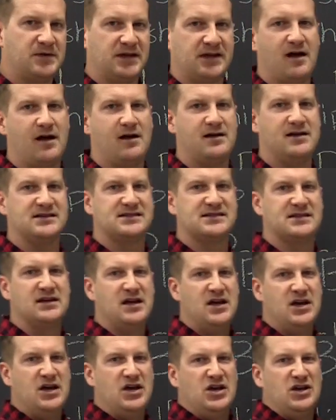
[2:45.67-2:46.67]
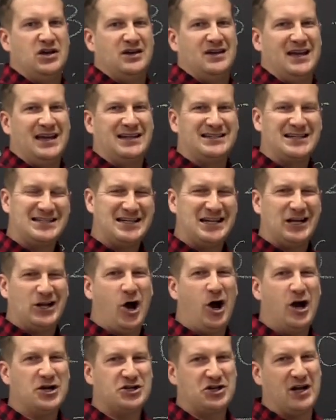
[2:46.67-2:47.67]
because it doesn't
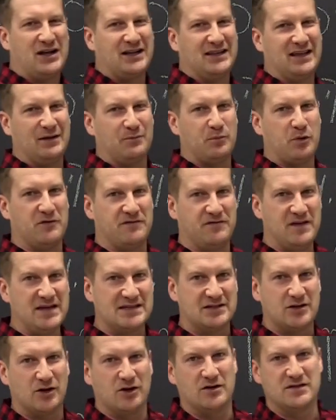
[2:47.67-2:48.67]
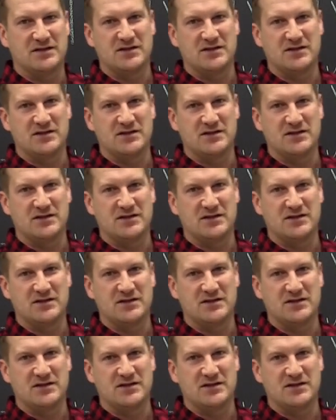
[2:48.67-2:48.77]
cost you anything per visitor.